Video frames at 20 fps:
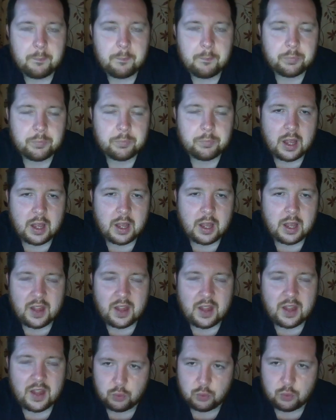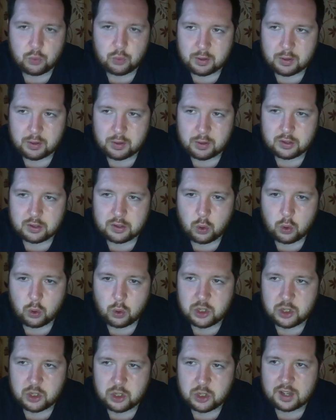that's ruled him out of the tour,
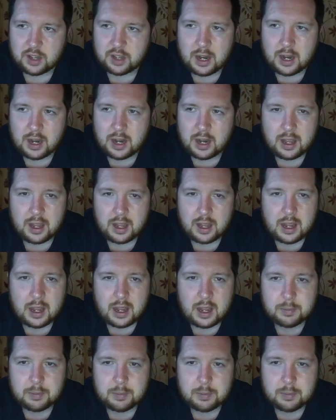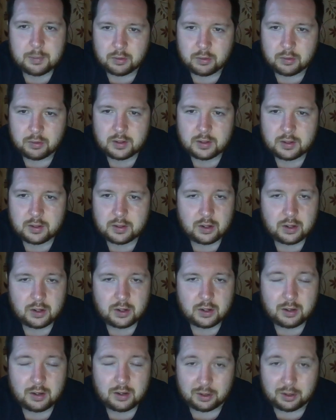which is an absolute
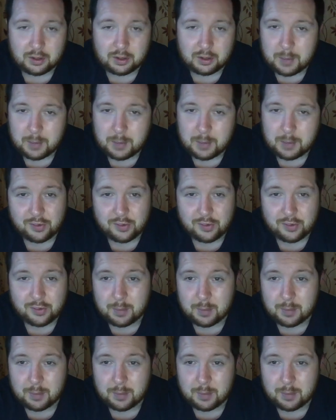it's a massive shame. It's